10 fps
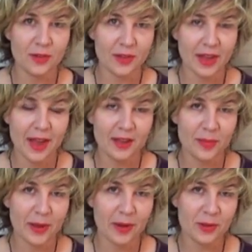forget
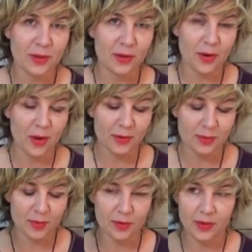about your
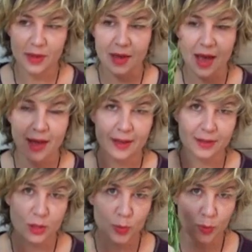rosemary,
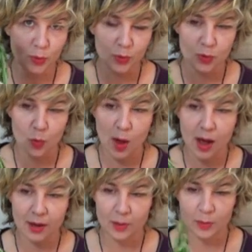and put
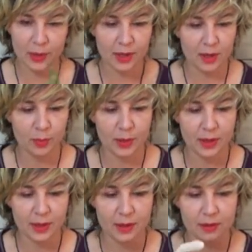one big
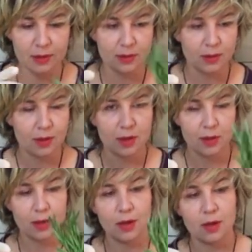piece.
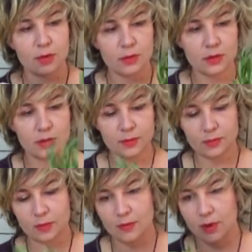Here you see?
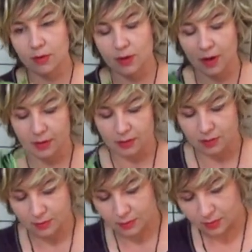Very nice.